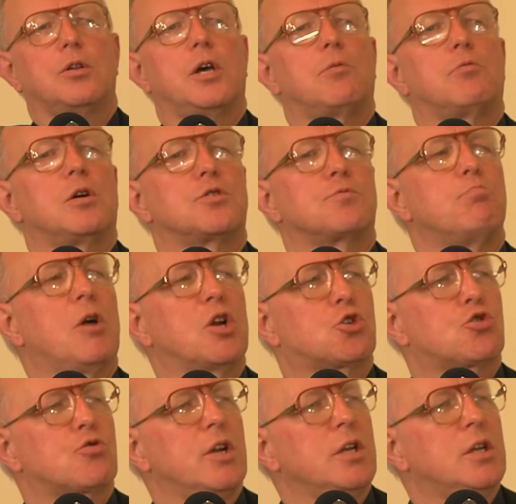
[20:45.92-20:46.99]
There was
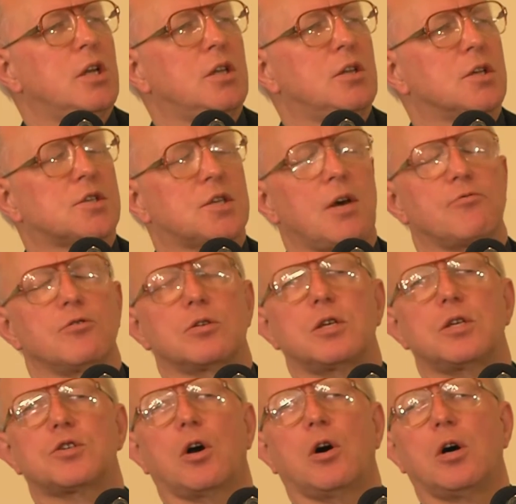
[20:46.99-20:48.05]
much written in the
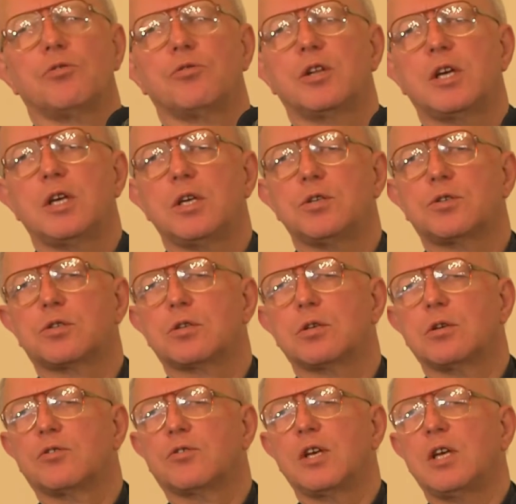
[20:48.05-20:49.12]
70s on
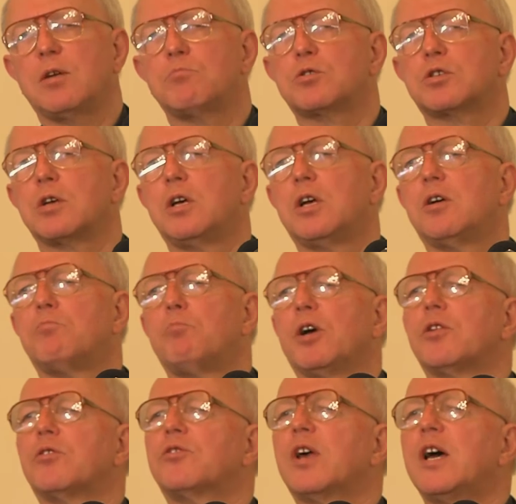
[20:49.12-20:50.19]
these themes,
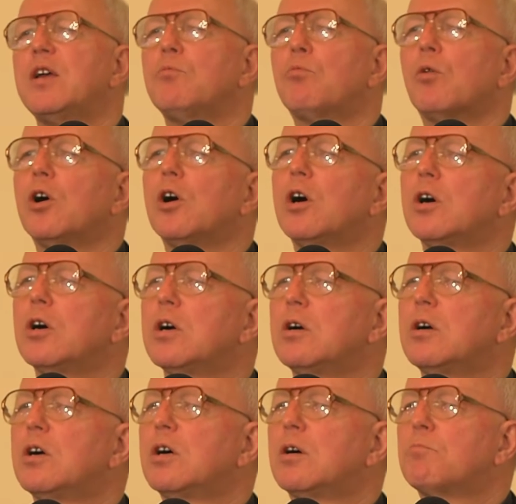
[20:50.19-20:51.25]
but they were
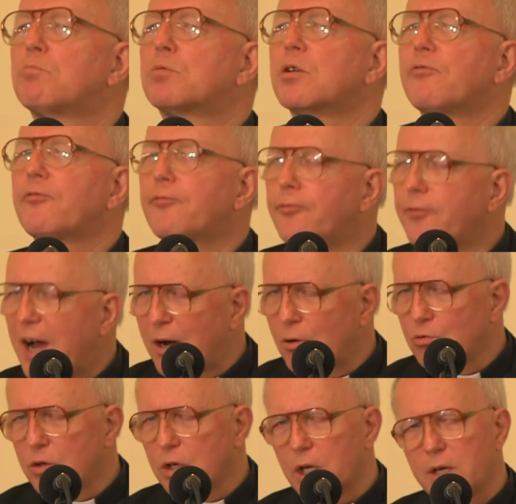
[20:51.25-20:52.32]

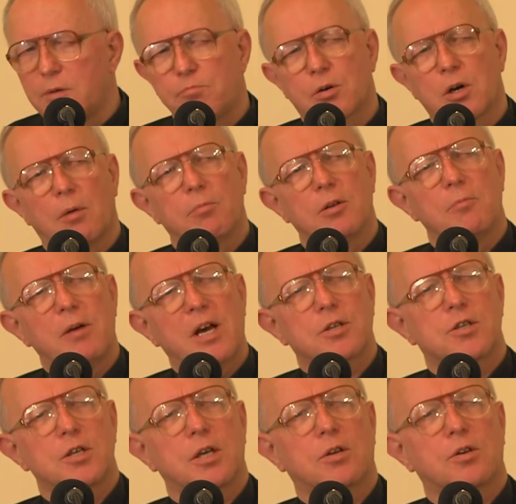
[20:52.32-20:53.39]
profoundly
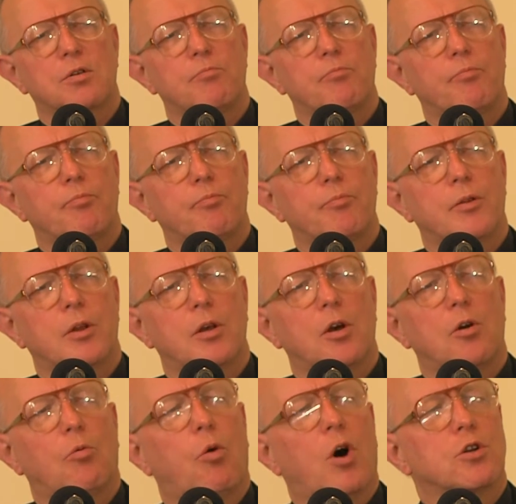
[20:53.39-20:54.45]
problematic.
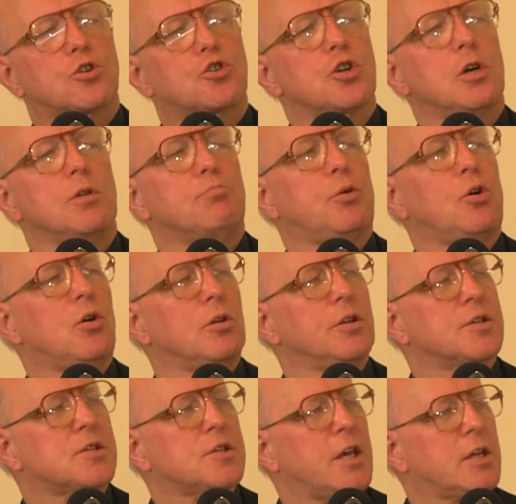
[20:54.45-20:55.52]
What John Paul
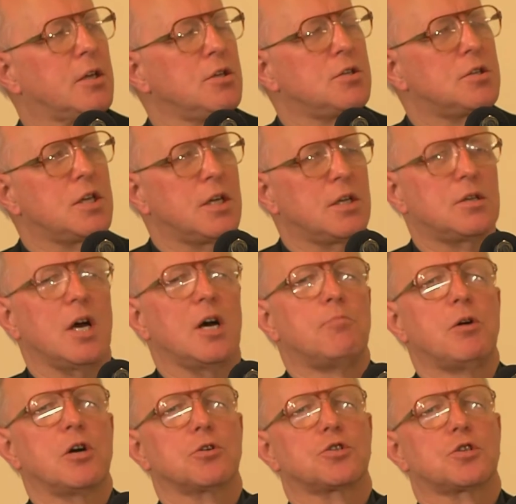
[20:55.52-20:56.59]
II did,
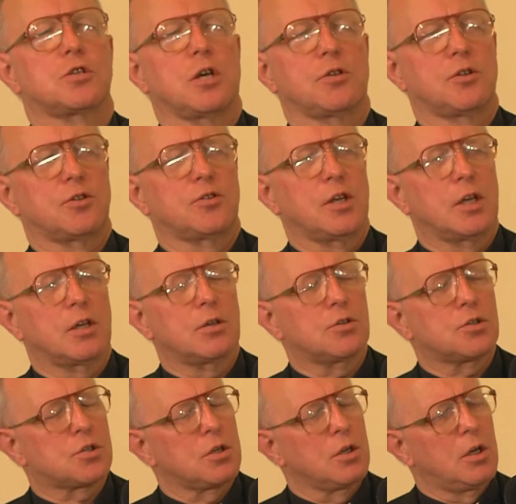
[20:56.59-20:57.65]
amongst other
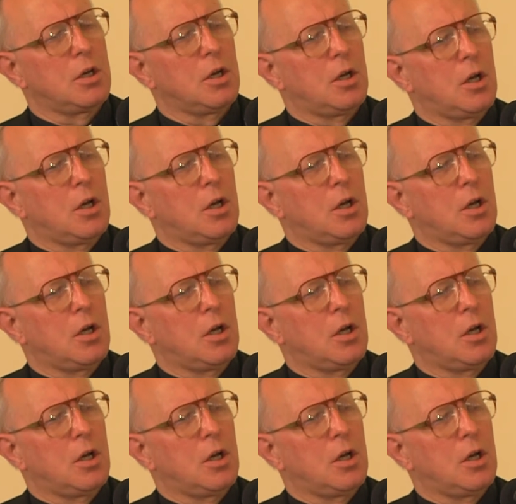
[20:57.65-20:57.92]
things,